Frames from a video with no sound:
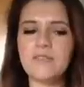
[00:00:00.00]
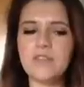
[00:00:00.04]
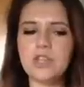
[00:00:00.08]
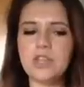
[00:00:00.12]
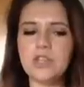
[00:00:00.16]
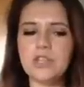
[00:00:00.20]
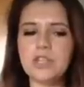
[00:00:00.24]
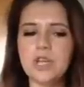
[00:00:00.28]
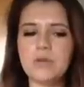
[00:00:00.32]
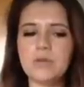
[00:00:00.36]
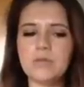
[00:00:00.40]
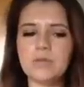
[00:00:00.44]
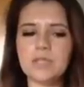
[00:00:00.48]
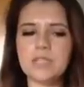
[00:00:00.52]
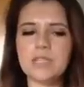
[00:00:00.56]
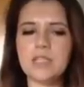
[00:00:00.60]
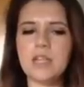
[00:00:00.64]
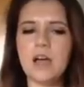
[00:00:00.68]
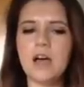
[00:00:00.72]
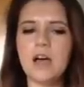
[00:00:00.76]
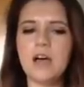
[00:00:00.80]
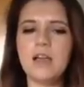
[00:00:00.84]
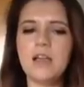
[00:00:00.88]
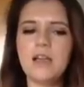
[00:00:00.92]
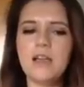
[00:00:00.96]
that you don't
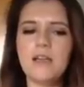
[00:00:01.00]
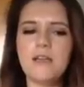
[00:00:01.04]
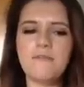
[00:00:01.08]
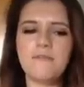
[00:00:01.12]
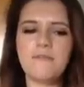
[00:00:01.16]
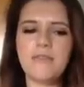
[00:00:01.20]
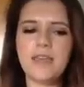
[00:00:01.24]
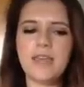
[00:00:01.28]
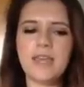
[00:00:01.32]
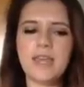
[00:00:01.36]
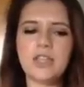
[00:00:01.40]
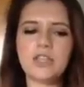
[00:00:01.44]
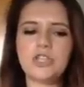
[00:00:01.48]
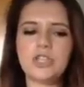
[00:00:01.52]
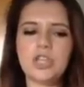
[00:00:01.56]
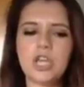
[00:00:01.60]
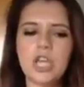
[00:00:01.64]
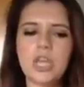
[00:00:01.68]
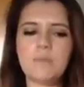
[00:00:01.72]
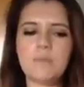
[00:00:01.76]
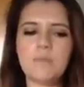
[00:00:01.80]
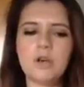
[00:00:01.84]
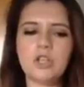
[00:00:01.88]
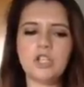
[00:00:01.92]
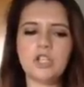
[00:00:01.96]
start thinking
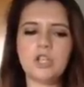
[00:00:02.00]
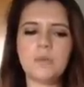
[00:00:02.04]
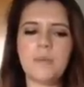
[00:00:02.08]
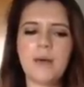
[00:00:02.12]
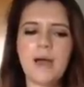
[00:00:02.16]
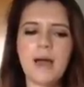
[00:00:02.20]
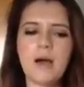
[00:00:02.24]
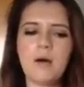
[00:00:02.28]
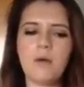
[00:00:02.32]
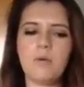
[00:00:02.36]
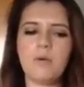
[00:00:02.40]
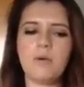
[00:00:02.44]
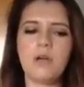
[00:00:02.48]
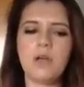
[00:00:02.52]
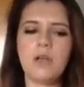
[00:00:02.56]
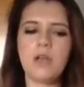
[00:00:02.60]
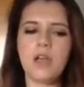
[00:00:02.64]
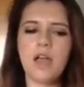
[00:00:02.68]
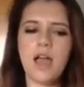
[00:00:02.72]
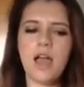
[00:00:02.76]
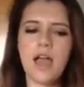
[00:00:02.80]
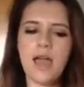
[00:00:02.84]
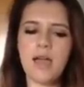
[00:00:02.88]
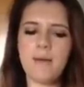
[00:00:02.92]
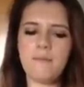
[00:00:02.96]
too much about
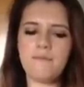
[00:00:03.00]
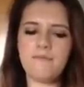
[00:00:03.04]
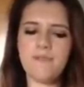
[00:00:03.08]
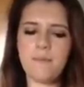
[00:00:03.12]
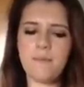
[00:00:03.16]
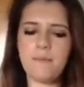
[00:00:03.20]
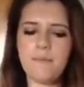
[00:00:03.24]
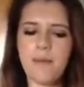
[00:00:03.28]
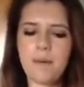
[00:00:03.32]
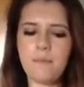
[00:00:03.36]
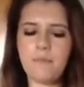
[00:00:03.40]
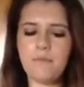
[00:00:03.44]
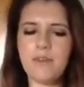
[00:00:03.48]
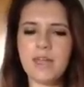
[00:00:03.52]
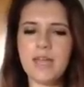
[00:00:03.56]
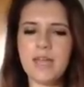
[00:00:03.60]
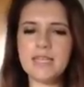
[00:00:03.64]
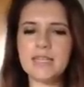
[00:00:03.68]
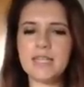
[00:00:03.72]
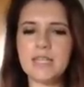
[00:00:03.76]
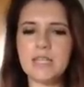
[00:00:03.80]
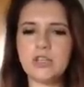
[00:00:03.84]
the memories,